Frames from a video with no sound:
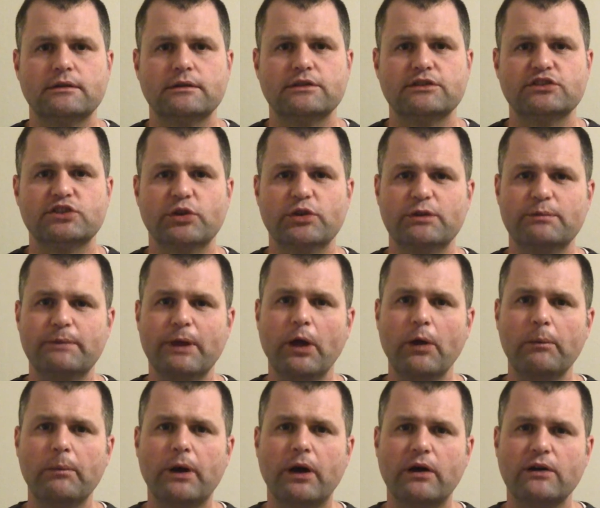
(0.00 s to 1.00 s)
So is
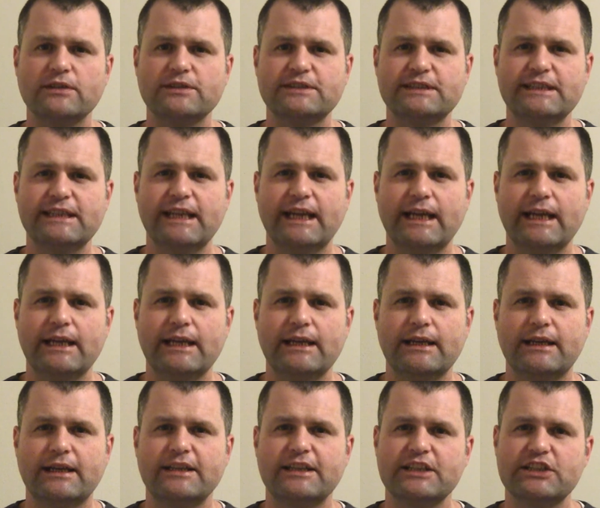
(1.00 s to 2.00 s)
Bell's palsy a
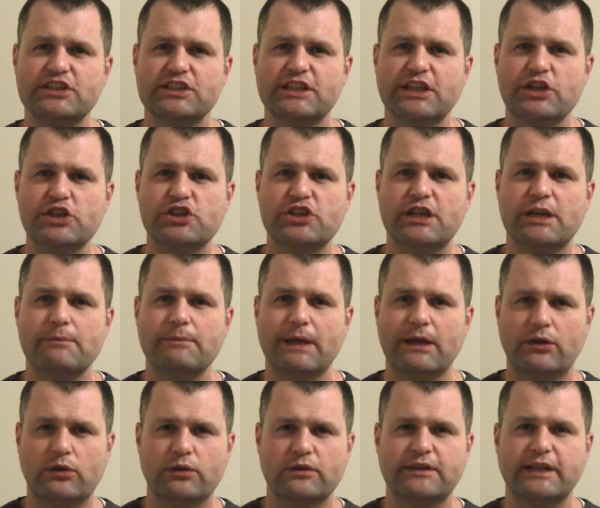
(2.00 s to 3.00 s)
condition that you should get
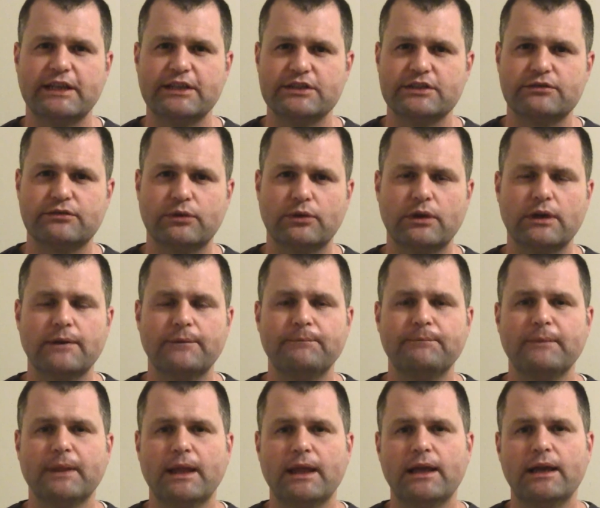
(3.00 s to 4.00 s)
medical attention for?
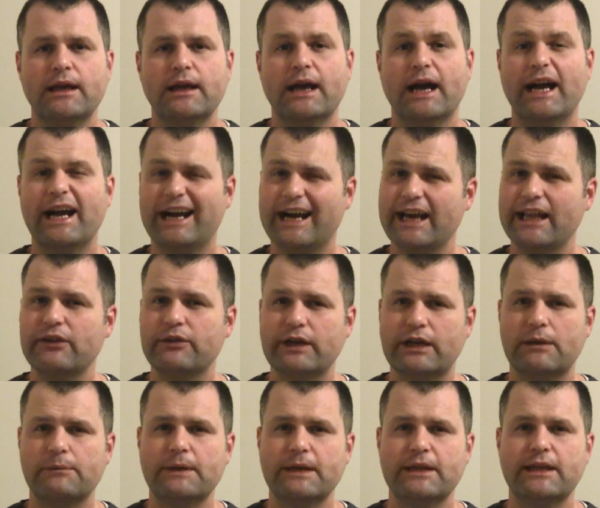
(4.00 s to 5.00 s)
I highly
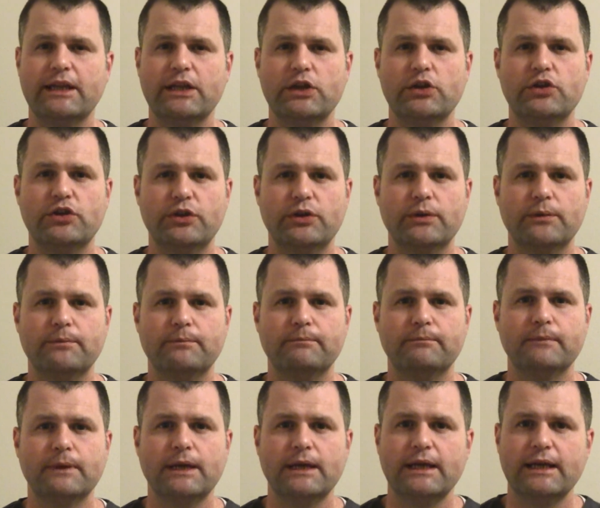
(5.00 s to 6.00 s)
recommend that you do.
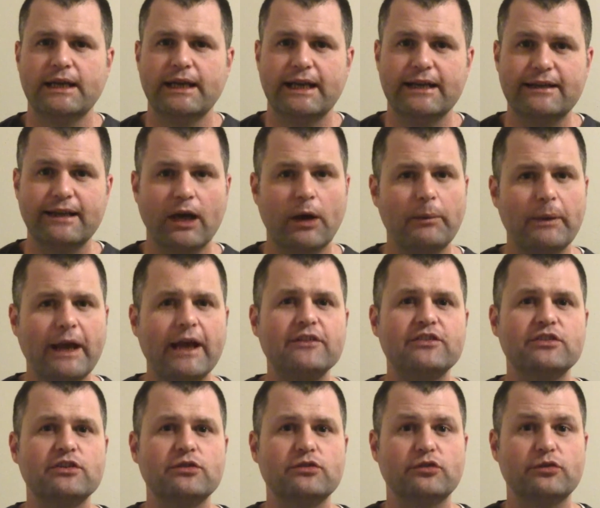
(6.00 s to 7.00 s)
And to help
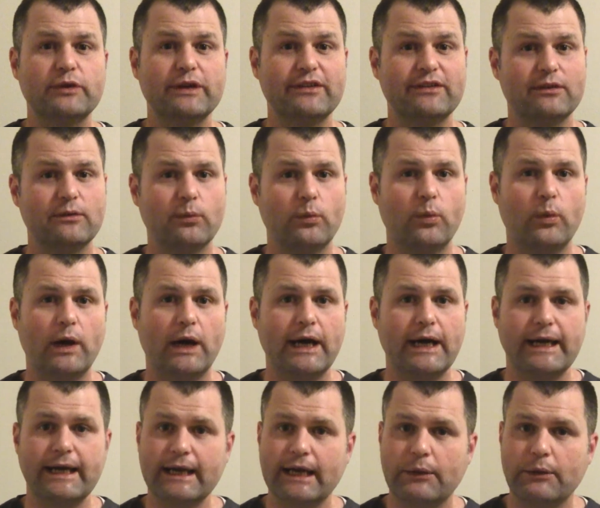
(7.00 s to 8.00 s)
answer the reason
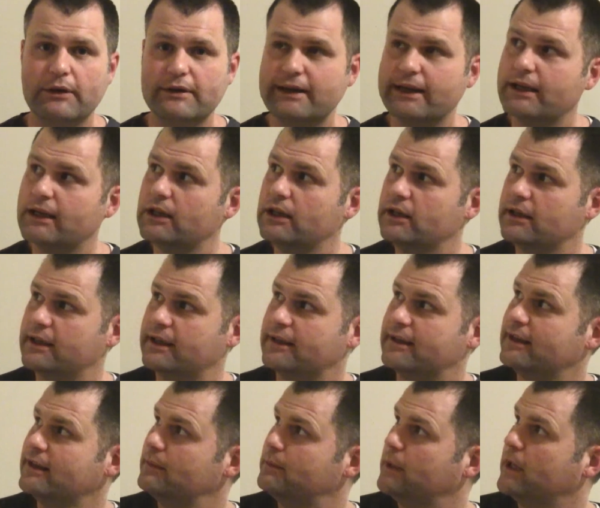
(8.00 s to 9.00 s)
why, I want to take a look
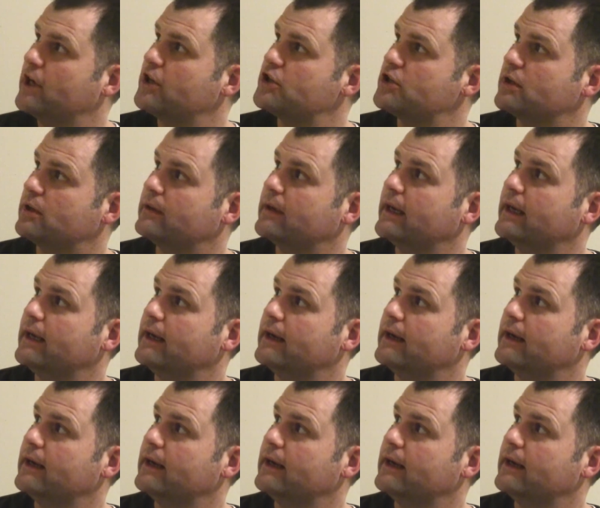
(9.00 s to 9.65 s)
at this picture right